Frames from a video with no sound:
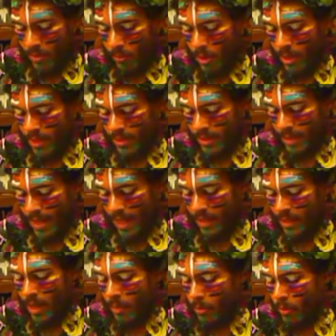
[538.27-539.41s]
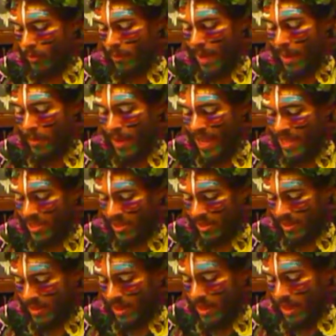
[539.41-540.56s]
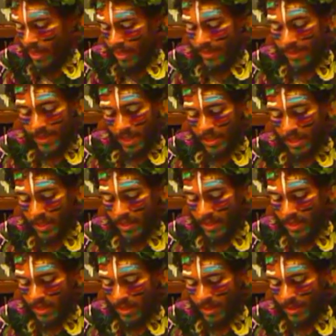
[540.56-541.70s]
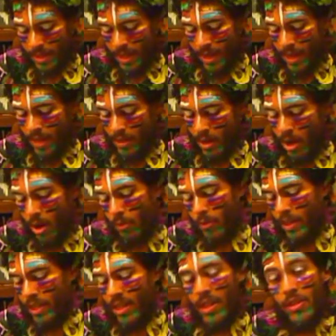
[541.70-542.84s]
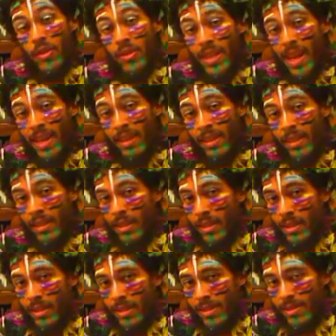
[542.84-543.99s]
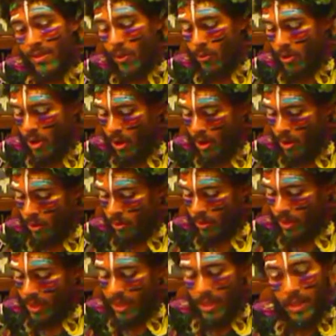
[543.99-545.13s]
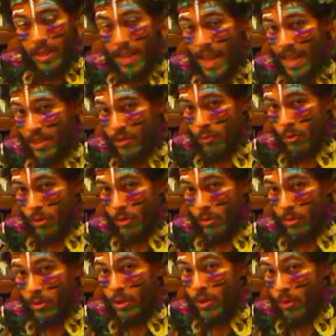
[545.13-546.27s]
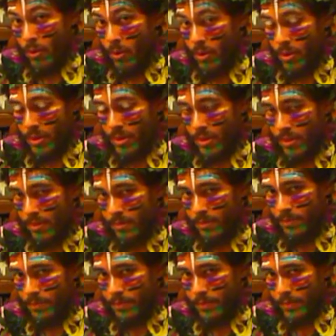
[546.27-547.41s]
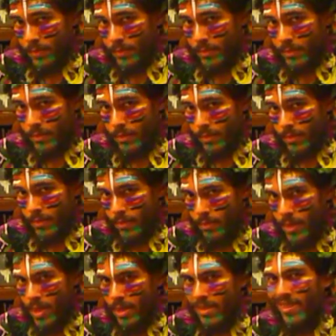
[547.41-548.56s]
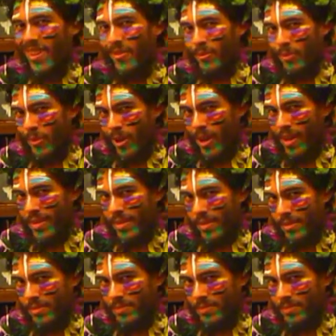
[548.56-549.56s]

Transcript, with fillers: was that a number of my patients in such condition had already undertaken so-called natural cures. Peace, love, and breath.